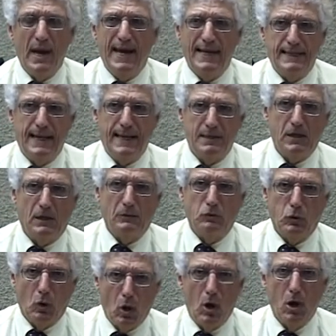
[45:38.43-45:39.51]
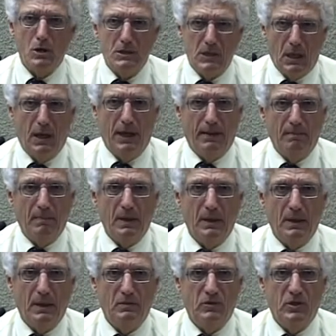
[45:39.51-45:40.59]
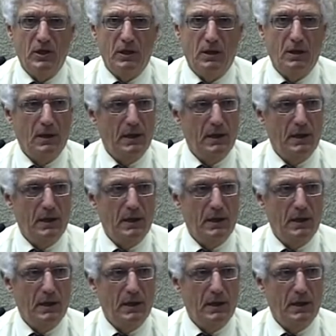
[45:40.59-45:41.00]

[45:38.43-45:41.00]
It takes a long time to,